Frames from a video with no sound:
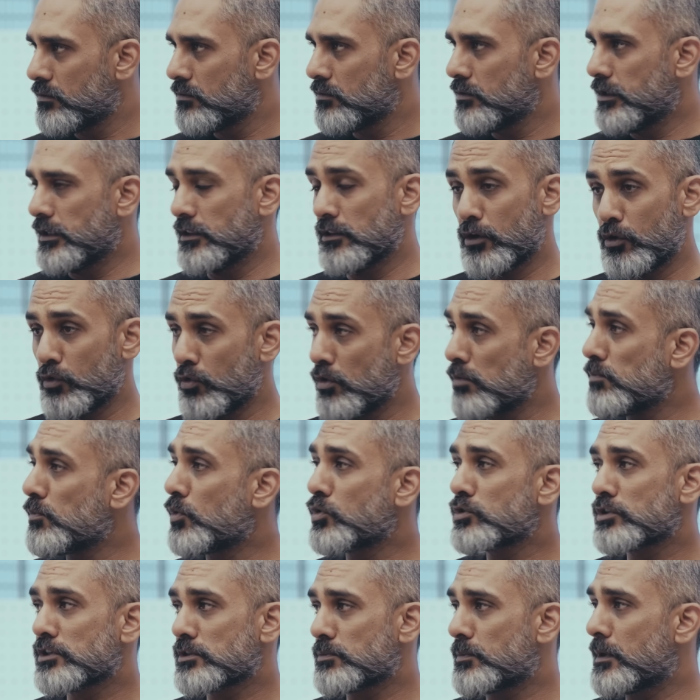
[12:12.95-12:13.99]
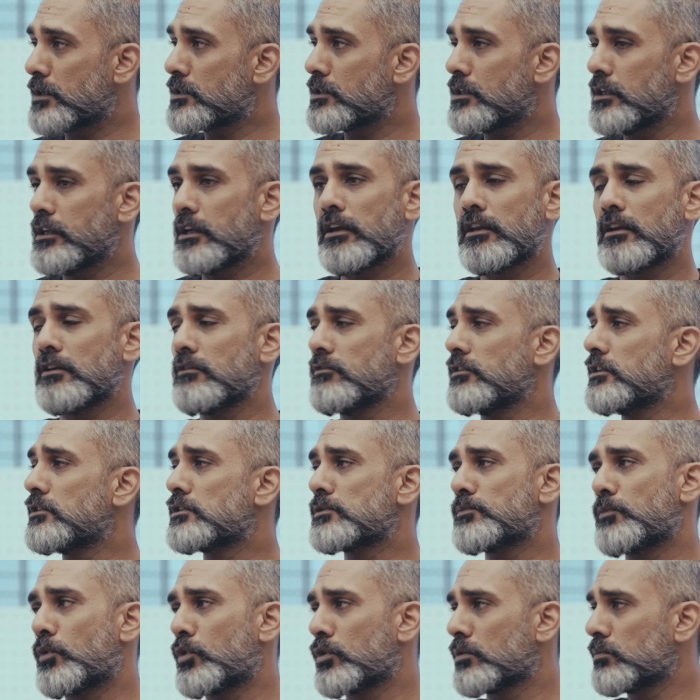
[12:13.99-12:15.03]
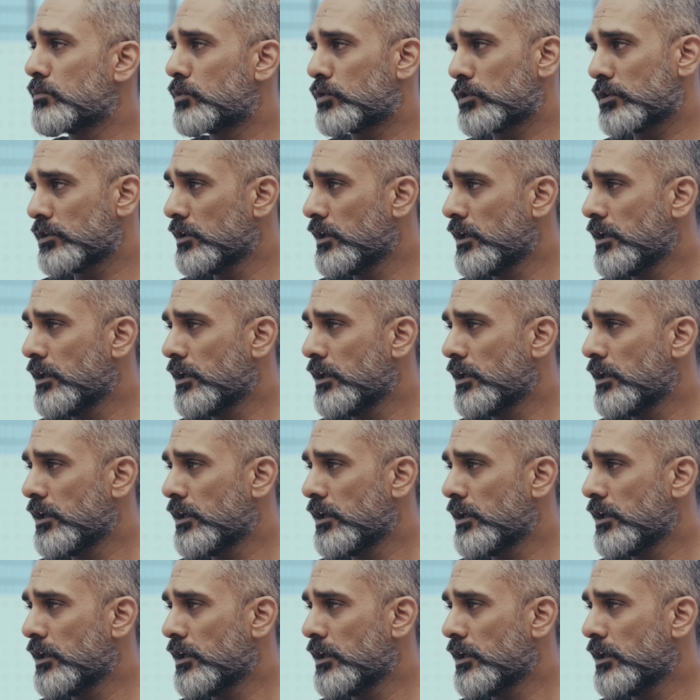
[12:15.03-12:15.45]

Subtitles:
in the lower modes, especially, and even sport mode.